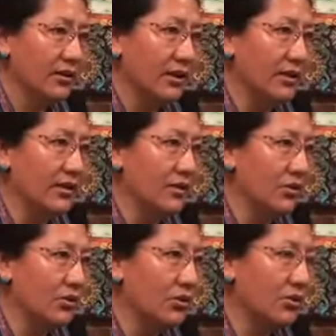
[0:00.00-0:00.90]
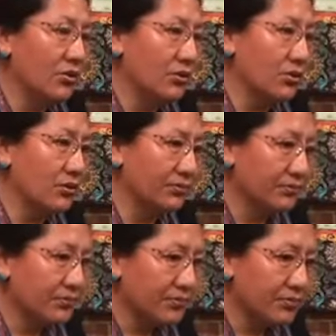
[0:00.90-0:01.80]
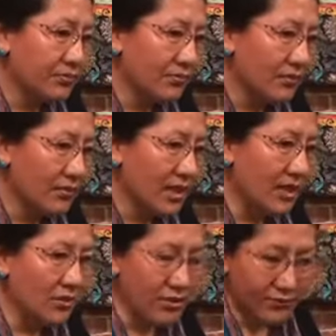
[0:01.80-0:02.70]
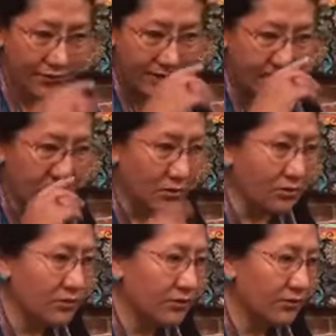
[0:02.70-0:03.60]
And then also, our physical